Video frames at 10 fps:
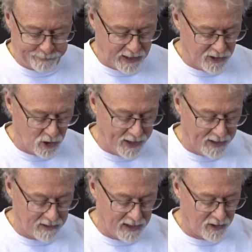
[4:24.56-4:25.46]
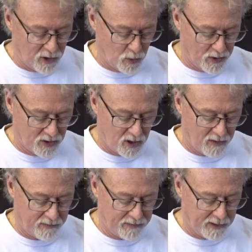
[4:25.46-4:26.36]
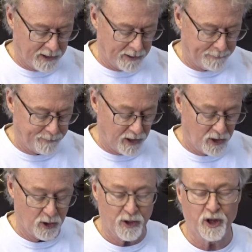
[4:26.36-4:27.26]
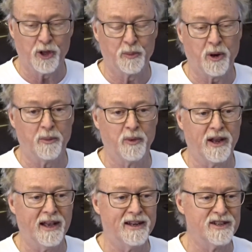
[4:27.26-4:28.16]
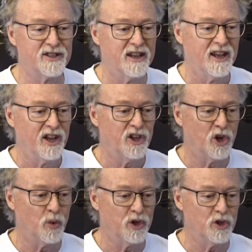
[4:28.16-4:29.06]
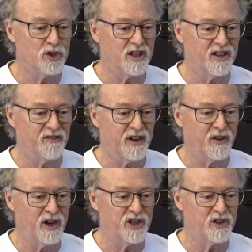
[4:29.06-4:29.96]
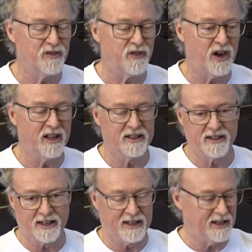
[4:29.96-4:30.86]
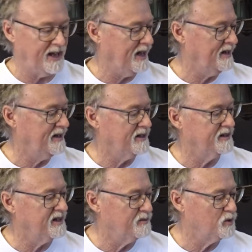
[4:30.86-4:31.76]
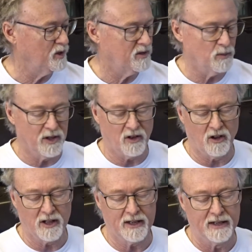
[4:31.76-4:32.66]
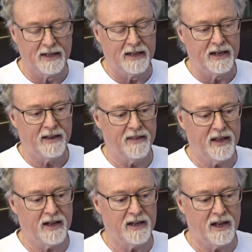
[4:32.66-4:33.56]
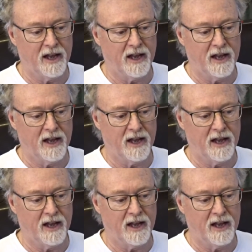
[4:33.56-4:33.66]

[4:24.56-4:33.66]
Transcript: So that threw us off. The other problem we had is, when you use the configuration file in the little handheld that comes with Holly, they